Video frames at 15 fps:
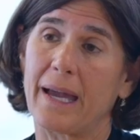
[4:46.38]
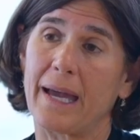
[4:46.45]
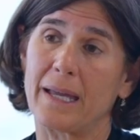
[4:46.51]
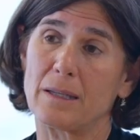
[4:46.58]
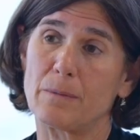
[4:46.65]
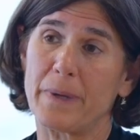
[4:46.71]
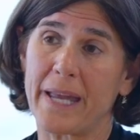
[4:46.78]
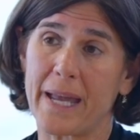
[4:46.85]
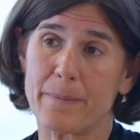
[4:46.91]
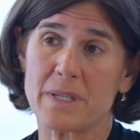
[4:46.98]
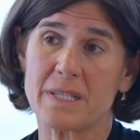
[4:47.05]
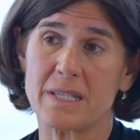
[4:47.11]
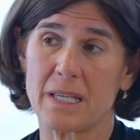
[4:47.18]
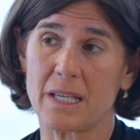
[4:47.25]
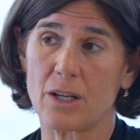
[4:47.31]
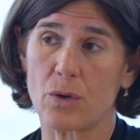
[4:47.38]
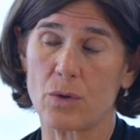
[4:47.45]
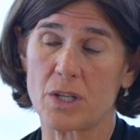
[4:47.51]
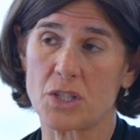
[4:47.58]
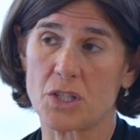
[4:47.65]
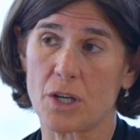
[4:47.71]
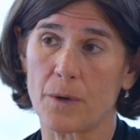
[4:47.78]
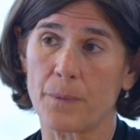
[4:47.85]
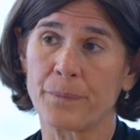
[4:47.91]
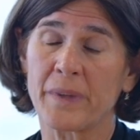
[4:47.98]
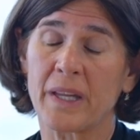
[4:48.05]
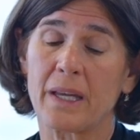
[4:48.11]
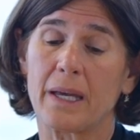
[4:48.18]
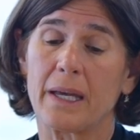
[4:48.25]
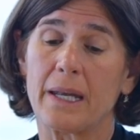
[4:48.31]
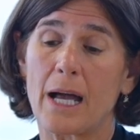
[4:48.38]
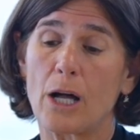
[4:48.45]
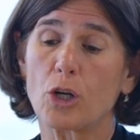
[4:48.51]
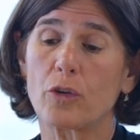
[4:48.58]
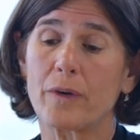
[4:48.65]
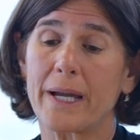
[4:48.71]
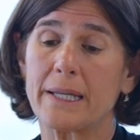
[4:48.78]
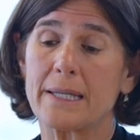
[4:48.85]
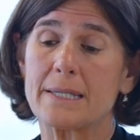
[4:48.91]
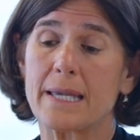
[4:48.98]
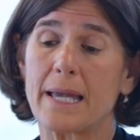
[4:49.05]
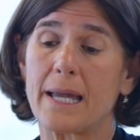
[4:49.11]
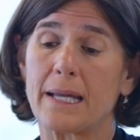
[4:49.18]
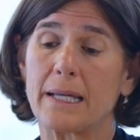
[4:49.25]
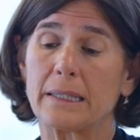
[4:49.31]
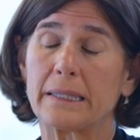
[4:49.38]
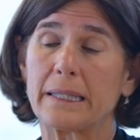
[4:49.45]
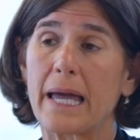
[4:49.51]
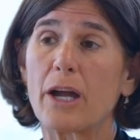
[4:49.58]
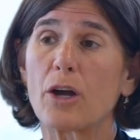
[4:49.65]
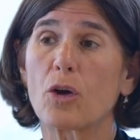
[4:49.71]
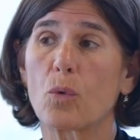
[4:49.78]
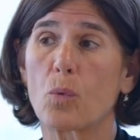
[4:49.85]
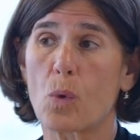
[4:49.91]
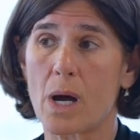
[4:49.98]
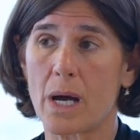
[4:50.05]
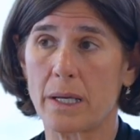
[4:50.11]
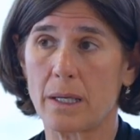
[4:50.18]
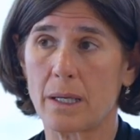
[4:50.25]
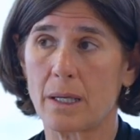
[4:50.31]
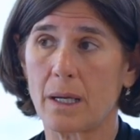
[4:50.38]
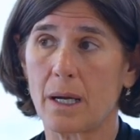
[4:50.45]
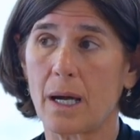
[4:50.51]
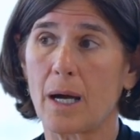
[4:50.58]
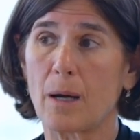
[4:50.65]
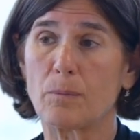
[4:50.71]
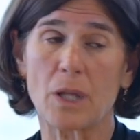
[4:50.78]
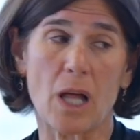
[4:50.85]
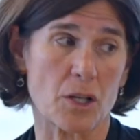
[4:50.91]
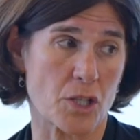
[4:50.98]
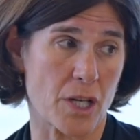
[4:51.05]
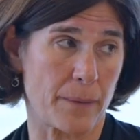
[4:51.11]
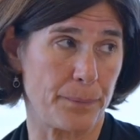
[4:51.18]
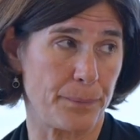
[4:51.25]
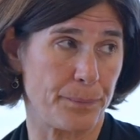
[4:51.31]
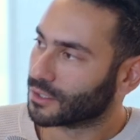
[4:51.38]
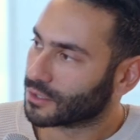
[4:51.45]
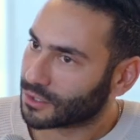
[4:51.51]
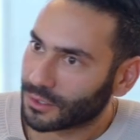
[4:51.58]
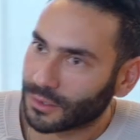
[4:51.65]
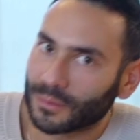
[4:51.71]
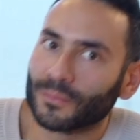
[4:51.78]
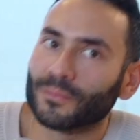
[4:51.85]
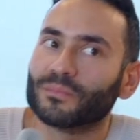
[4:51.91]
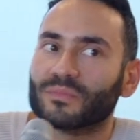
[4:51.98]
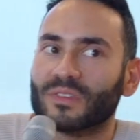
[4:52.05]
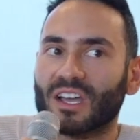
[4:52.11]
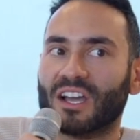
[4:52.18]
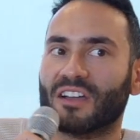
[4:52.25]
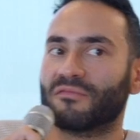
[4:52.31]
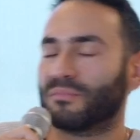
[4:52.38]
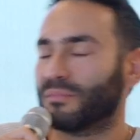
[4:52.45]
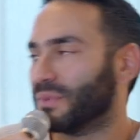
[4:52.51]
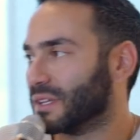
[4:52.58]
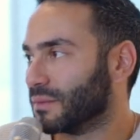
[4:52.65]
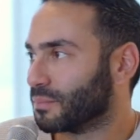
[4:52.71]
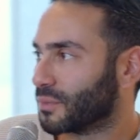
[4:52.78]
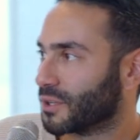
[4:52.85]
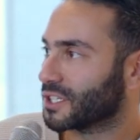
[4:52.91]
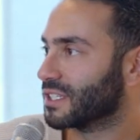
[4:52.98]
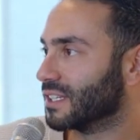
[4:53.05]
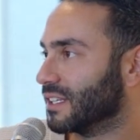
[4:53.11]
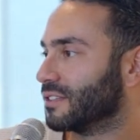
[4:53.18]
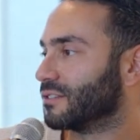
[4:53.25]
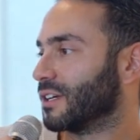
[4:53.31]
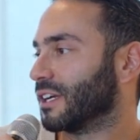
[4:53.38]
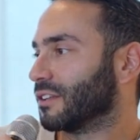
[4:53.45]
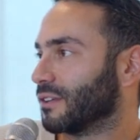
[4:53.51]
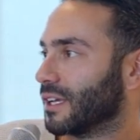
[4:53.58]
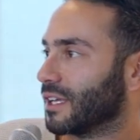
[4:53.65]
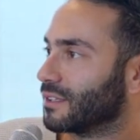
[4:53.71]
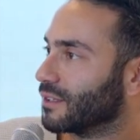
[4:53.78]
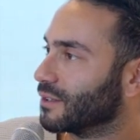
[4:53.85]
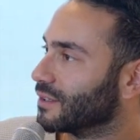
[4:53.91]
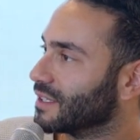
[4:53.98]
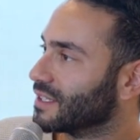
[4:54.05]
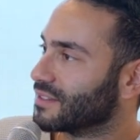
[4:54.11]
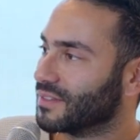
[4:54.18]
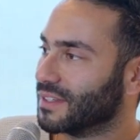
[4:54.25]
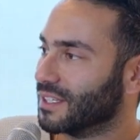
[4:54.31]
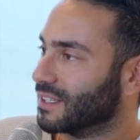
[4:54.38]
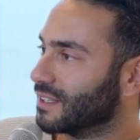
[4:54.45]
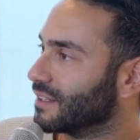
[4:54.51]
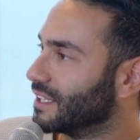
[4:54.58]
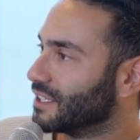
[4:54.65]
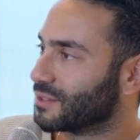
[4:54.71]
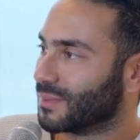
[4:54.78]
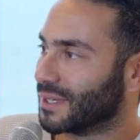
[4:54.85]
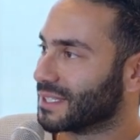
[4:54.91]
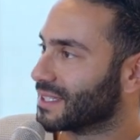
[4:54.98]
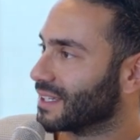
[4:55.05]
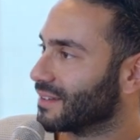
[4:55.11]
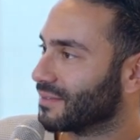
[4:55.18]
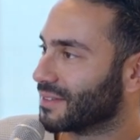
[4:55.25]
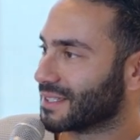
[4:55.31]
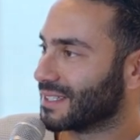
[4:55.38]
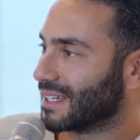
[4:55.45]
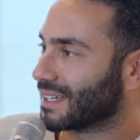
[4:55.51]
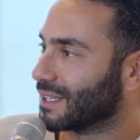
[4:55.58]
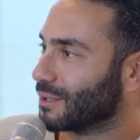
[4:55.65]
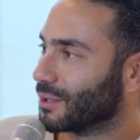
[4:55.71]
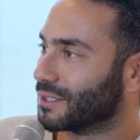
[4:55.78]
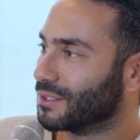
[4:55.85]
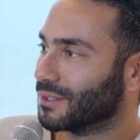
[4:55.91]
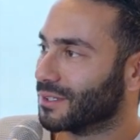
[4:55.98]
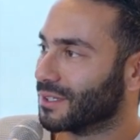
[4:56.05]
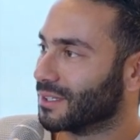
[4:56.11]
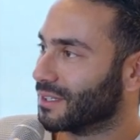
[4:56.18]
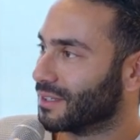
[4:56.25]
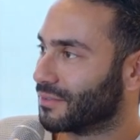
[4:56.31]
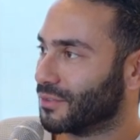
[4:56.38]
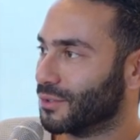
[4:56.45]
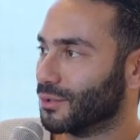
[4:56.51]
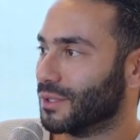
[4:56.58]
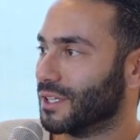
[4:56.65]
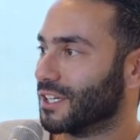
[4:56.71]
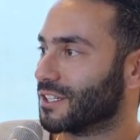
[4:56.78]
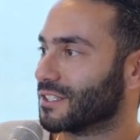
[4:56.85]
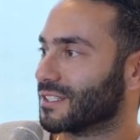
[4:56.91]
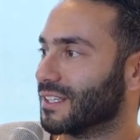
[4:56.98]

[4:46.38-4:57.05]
and became the CEO this year. And Algorand is a layer 1 blockchain. So I've been personally trying to get into this field, teach myself exactly what you did a few years